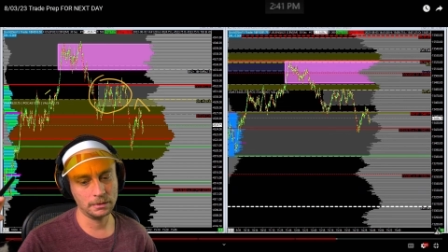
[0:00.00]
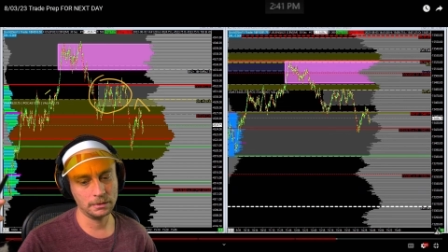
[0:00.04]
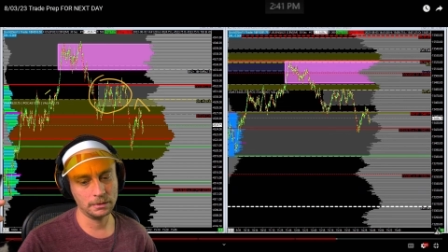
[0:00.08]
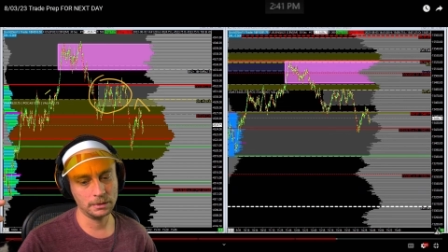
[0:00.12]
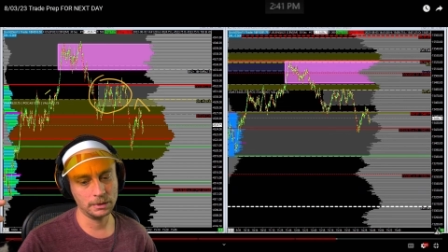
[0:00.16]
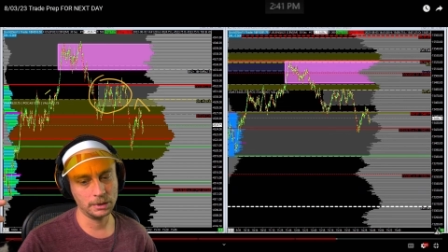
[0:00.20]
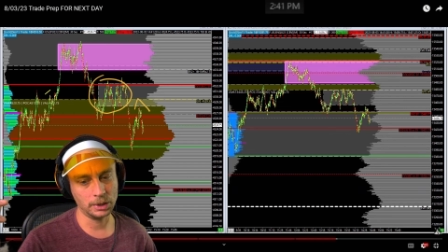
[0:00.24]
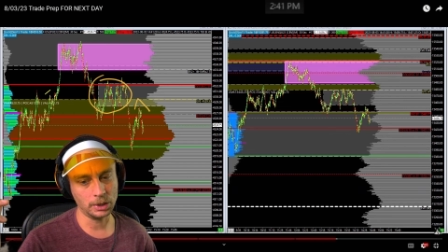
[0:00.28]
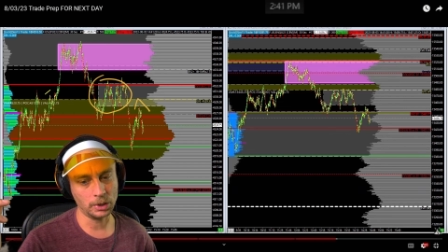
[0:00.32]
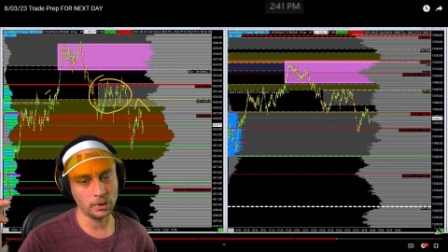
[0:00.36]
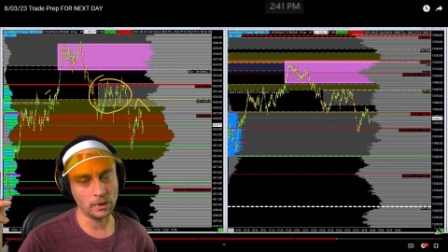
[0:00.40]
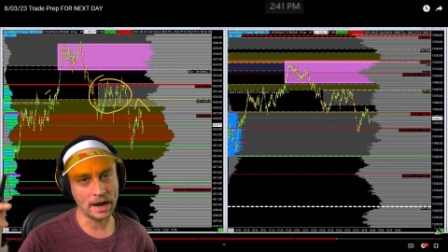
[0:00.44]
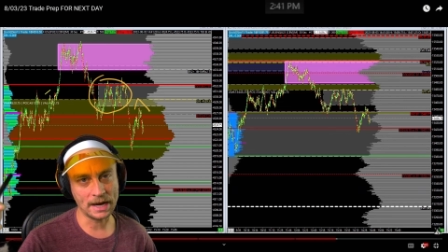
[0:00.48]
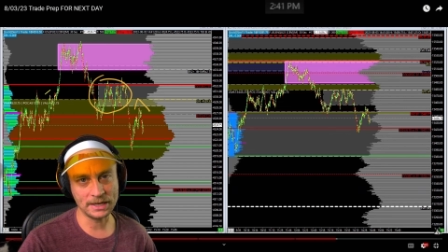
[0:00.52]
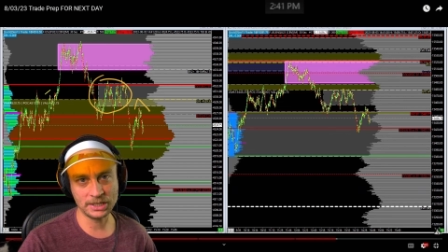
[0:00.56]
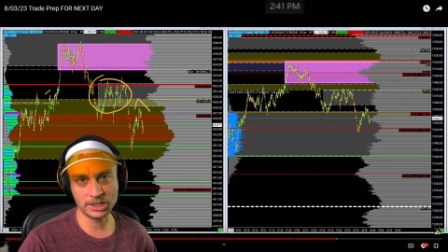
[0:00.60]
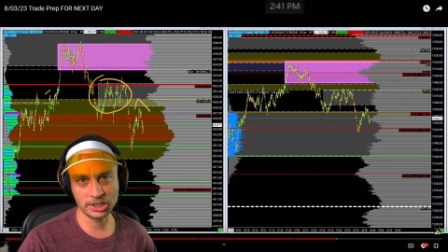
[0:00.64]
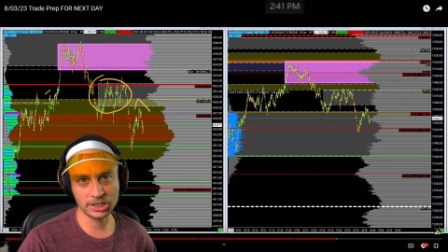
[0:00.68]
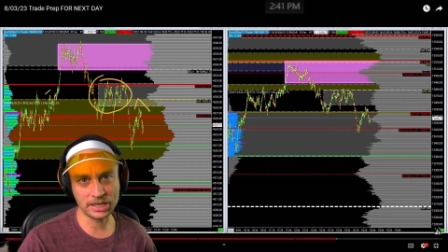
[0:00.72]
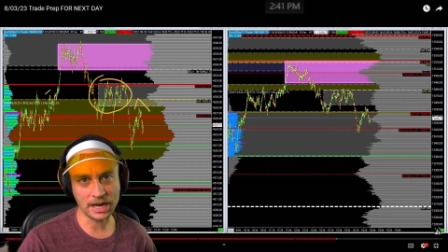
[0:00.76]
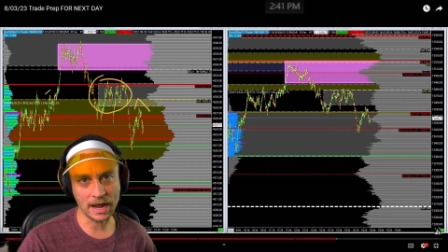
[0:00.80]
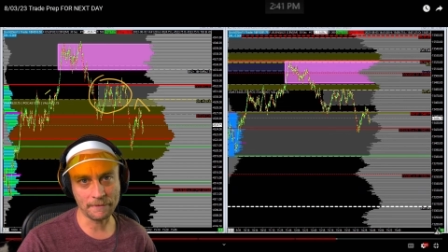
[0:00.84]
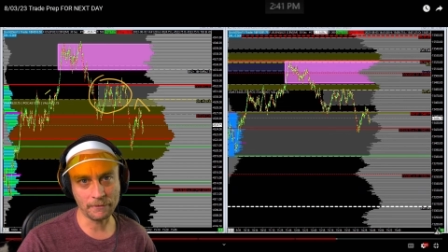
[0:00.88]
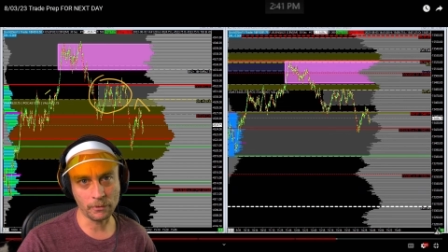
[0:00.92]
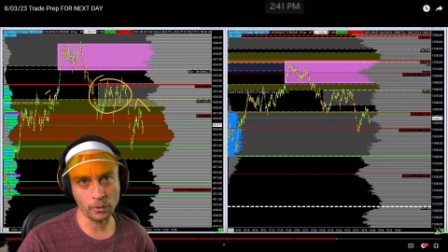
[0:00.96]
you know, I just
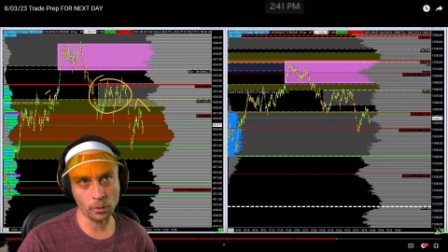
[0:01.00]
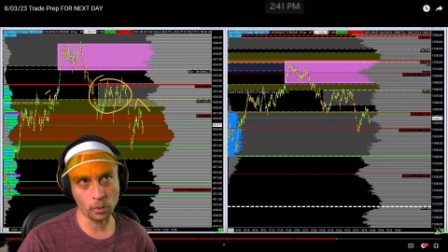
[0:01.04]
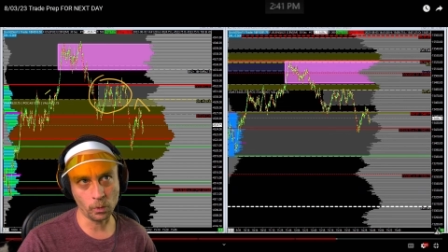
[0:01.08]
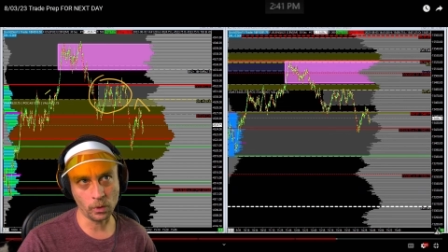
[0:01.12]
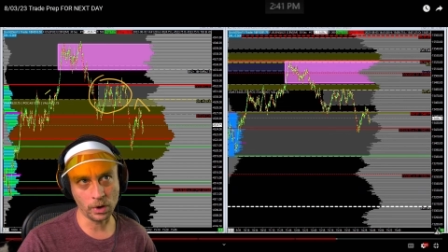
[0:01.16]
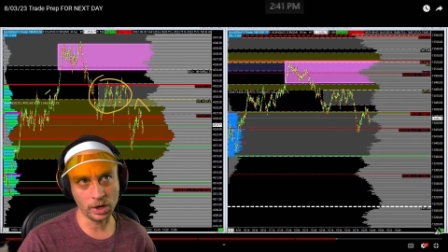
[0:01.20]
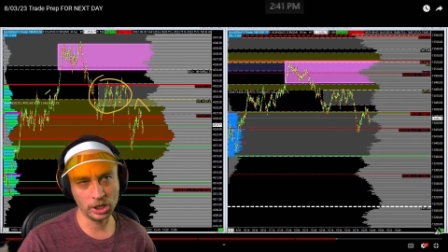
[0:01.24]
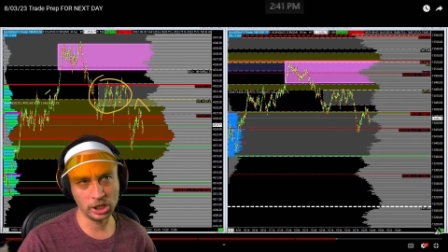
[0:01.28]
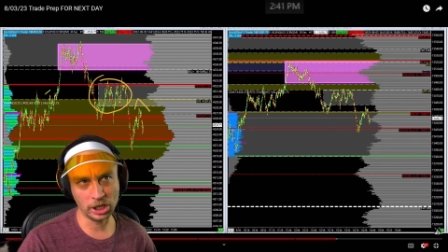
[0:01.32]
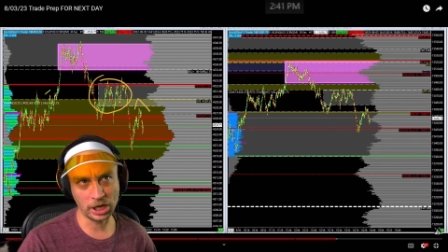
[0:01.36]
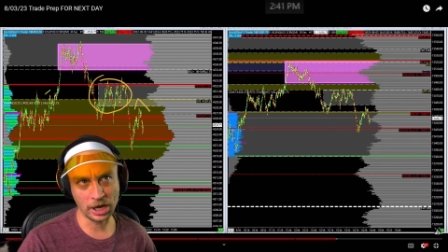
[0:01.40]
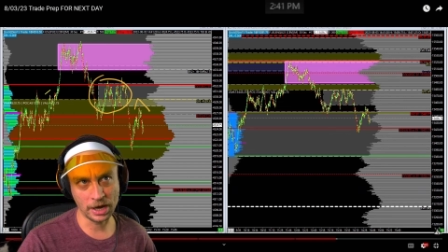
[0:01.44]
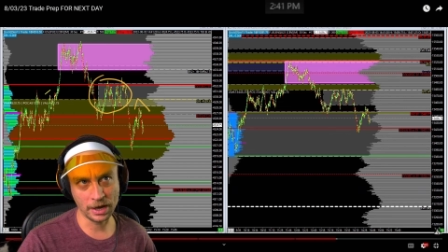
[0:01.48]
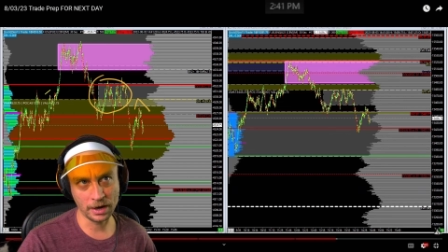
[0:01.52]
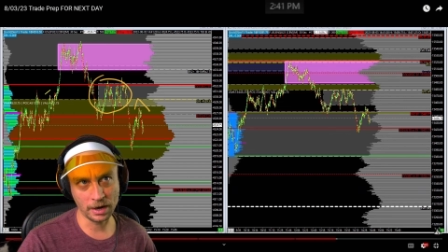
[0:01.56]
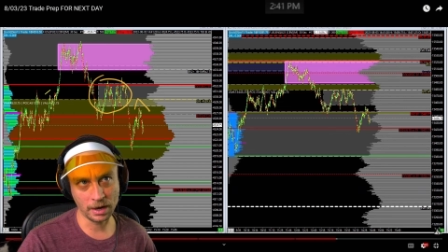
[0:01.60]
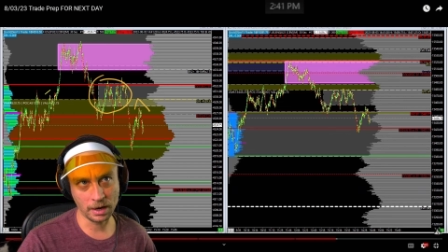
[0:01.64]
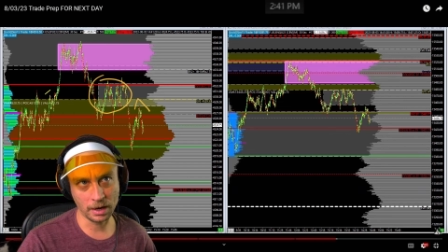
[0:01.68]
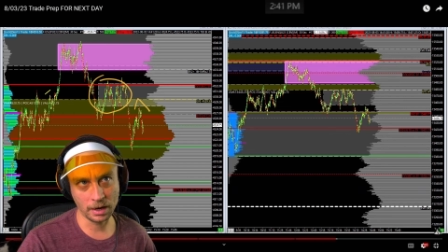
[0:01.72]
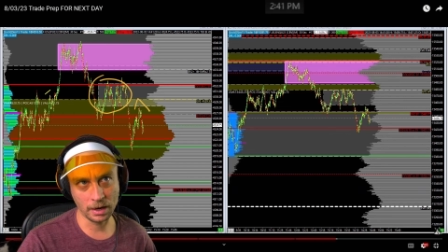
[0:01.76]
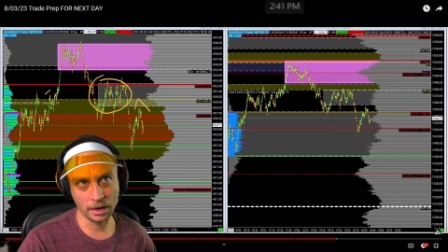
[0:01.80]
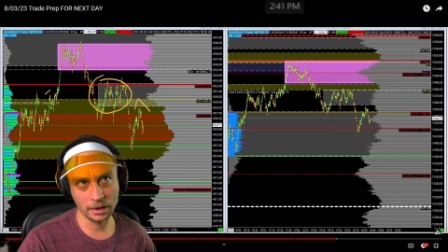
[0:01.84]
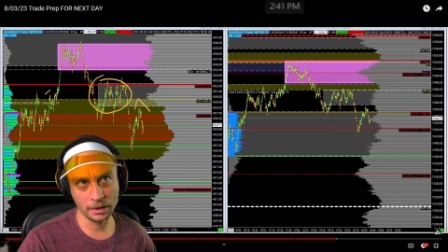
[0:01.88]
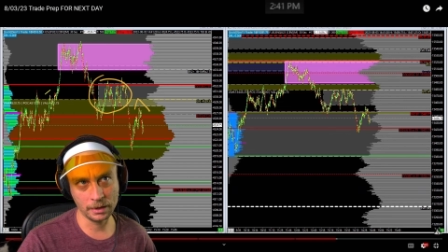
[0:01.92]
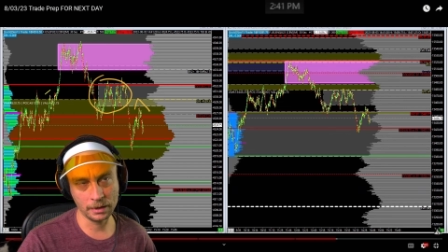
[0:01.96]
have a one lot
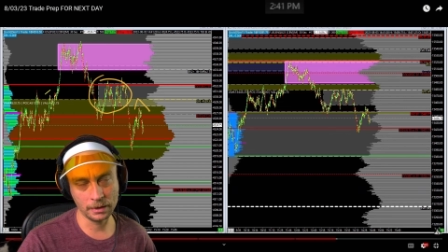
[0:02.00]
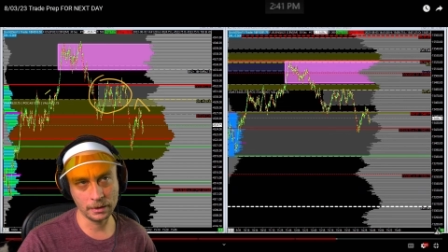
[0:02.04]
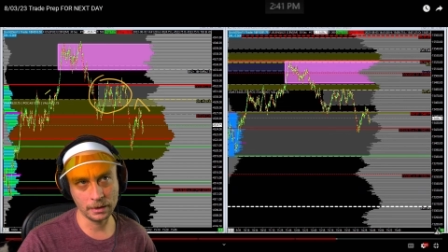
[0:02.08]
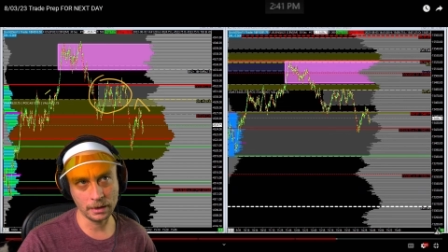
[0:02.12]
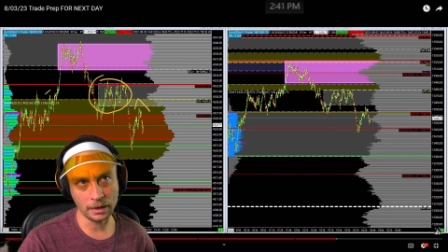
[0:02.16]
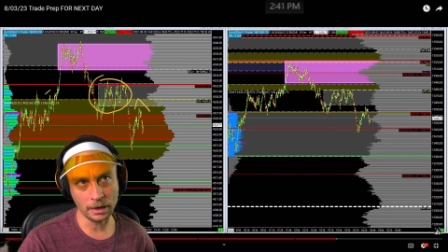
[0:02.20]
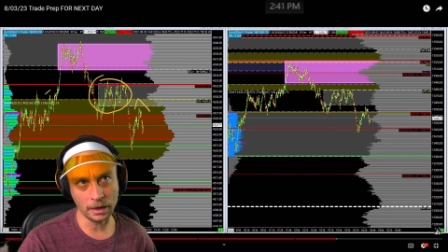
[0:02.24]
on